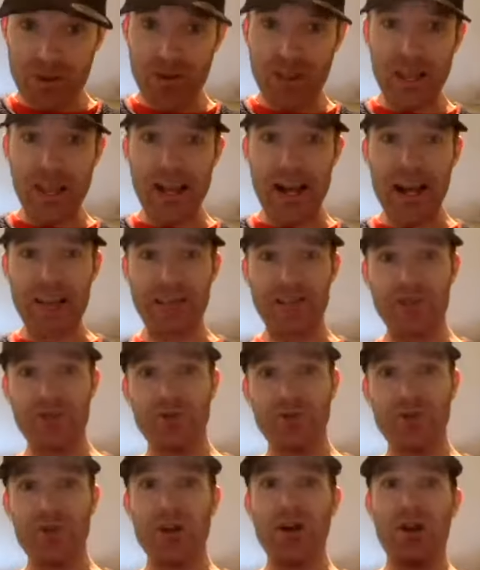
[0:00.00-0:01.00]
they had
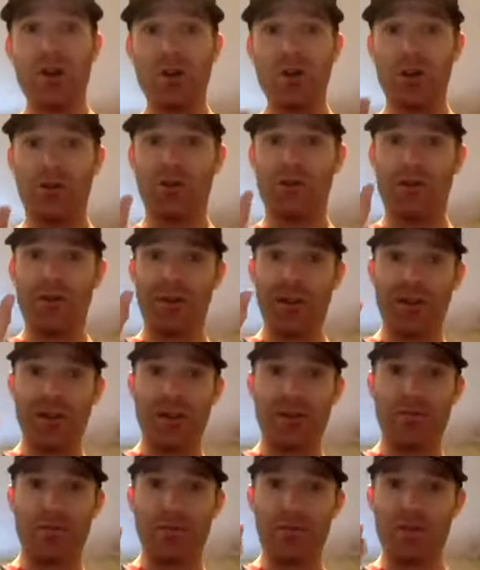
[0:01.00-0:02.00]
to look for
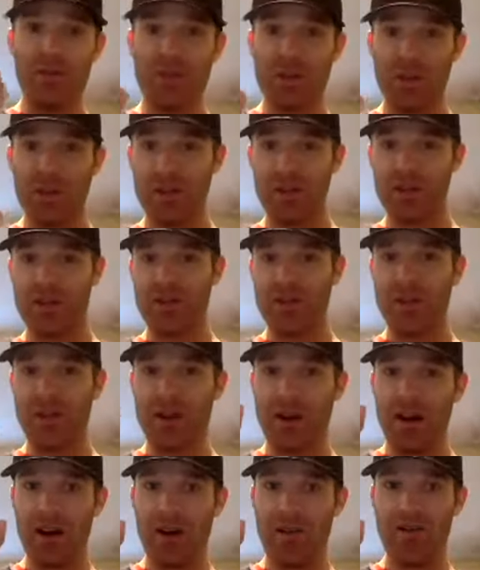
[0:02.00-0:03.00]
the most subtlest
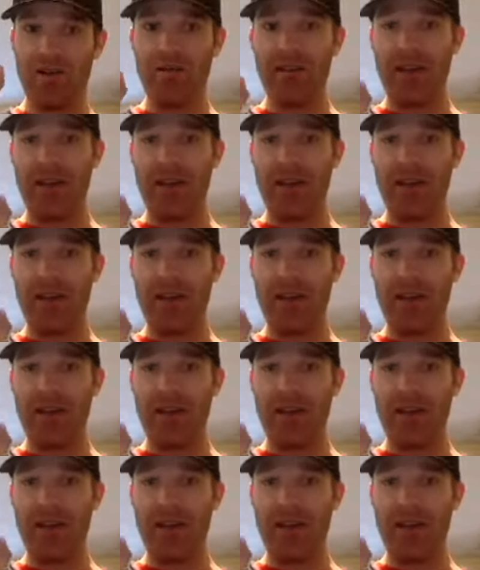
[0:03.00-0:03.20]
of